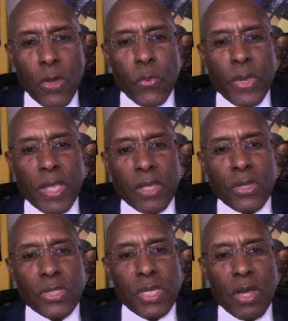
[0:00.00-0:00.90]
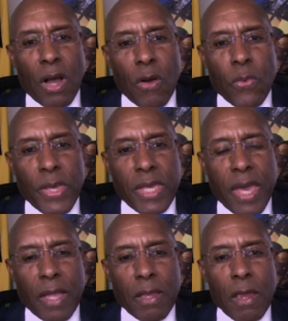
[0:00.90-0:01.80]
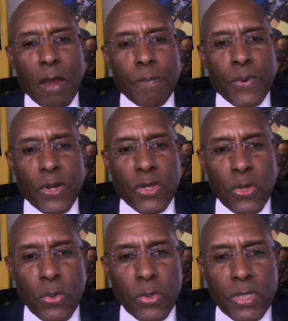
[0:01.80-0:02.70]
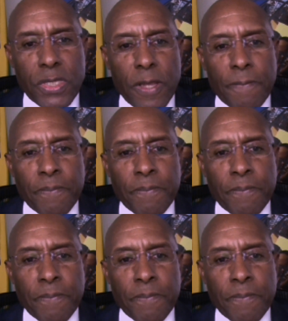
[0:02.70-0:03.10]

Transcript: we need to see how we can produce